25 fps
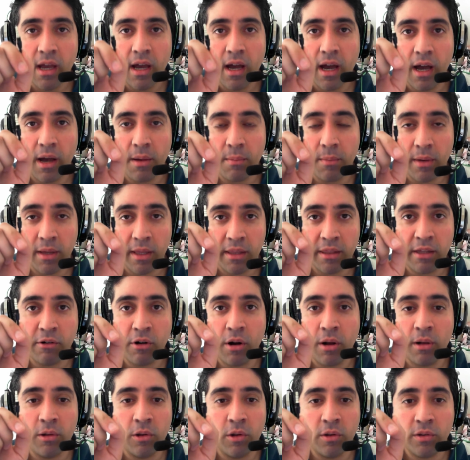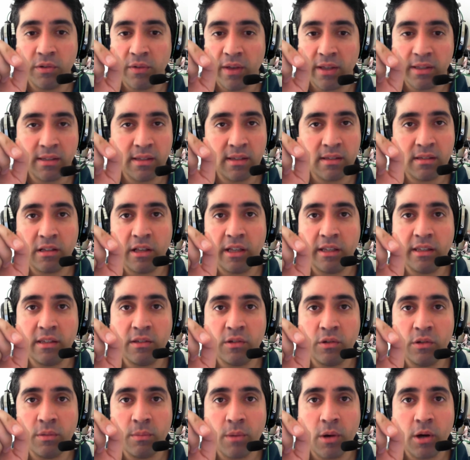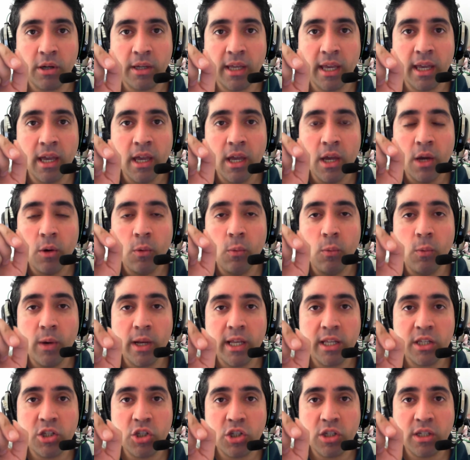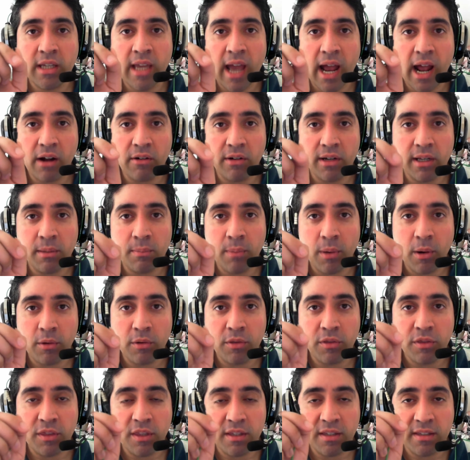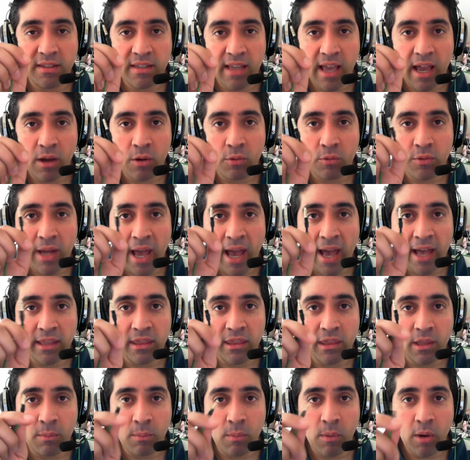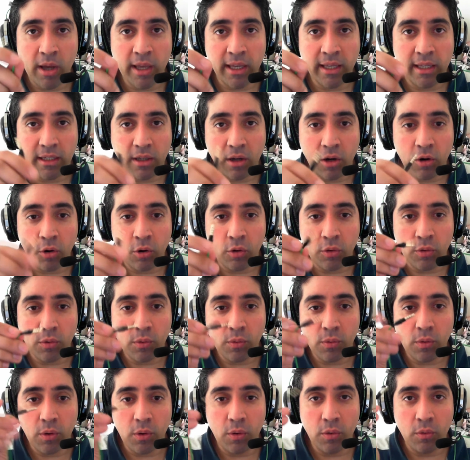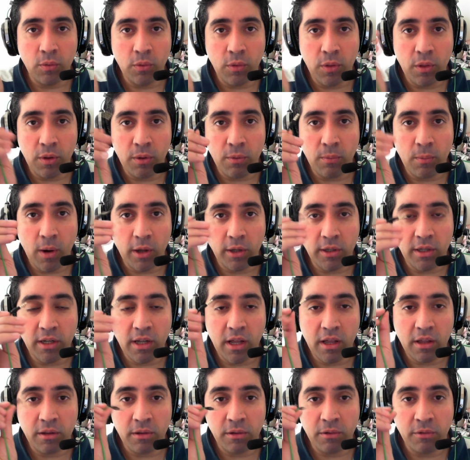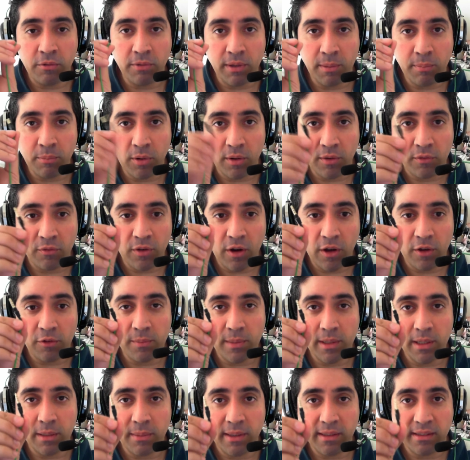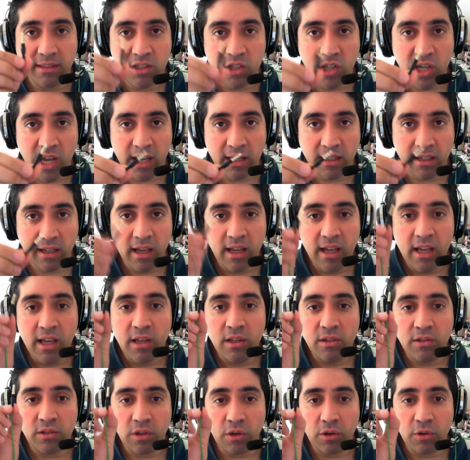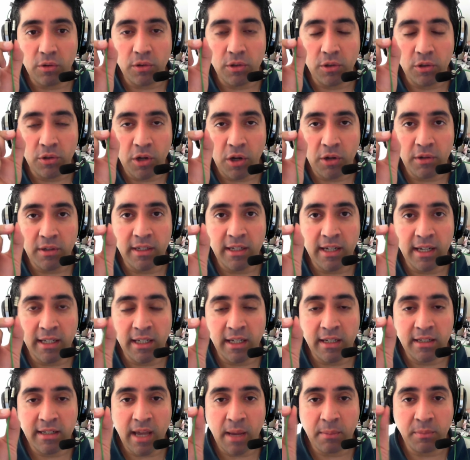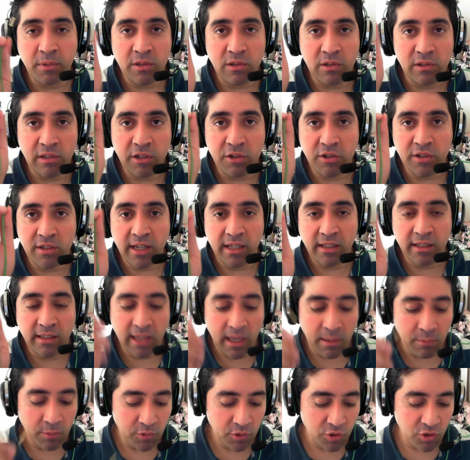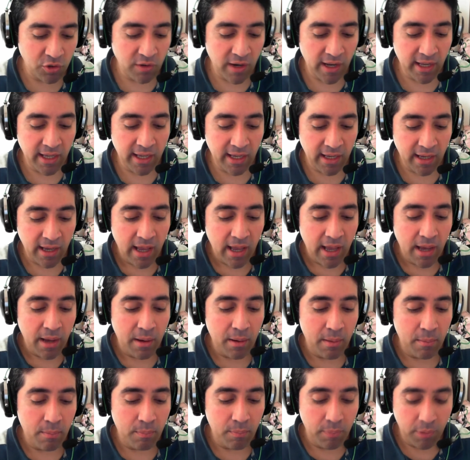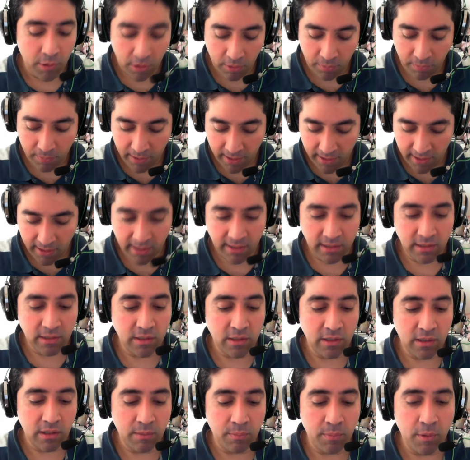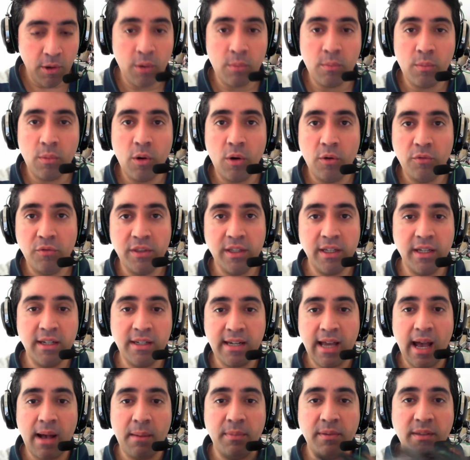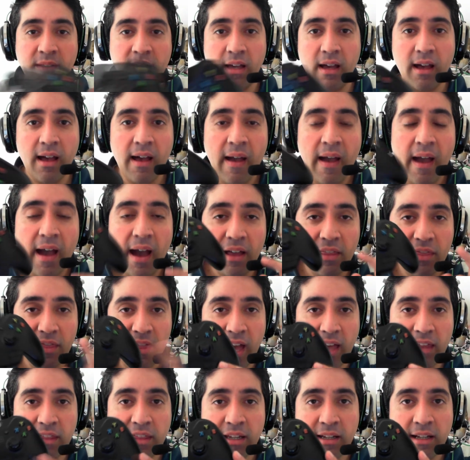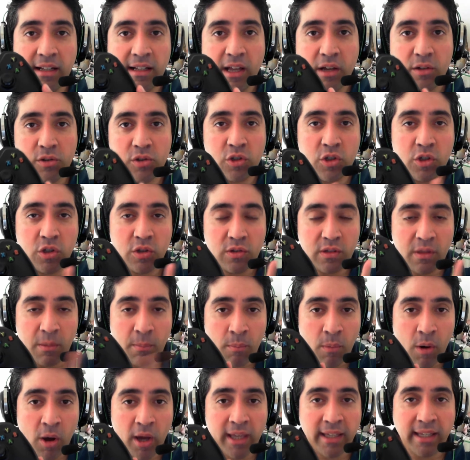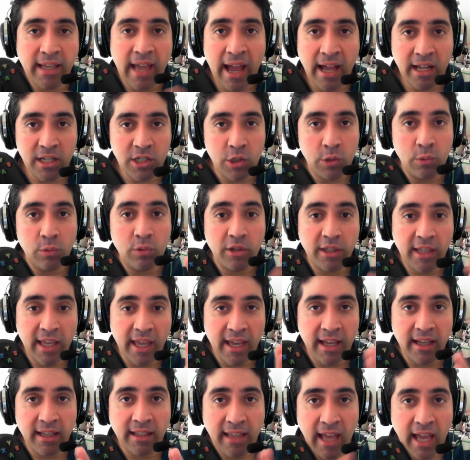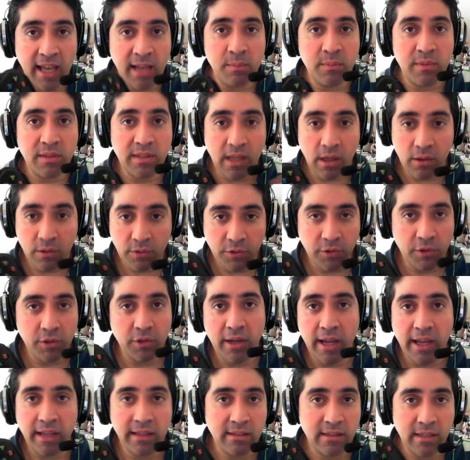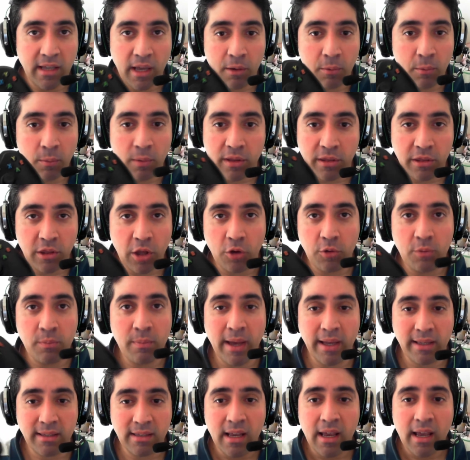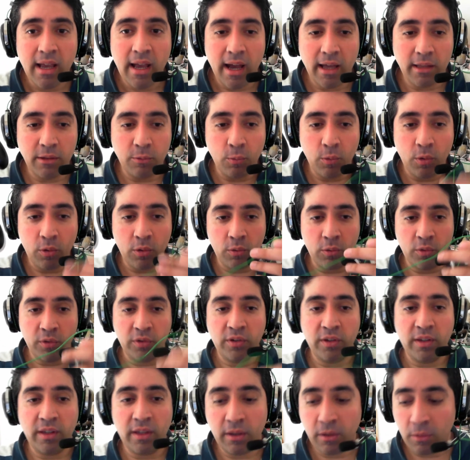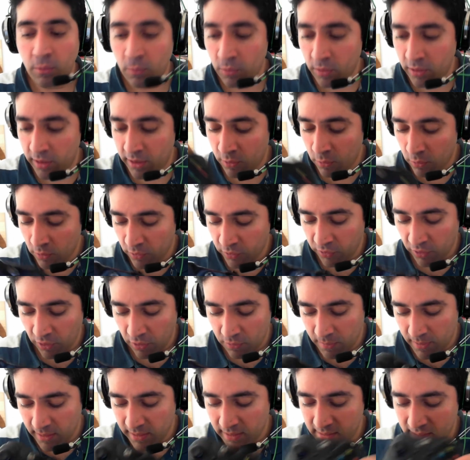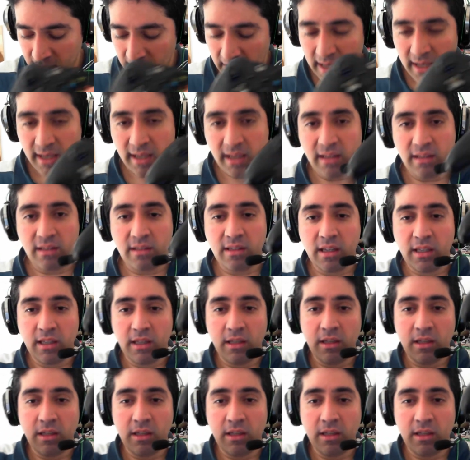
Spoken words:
and there are lots of headsets like this on the market which carry both the sound and the mic on the one 3.5mm jack. So you don't need any adapters, you literally take the cable straight and plop it into the bottom of the adapter, and that then allows you to use the mic, and you will get game sound through your headset with no mess. And what it also means is that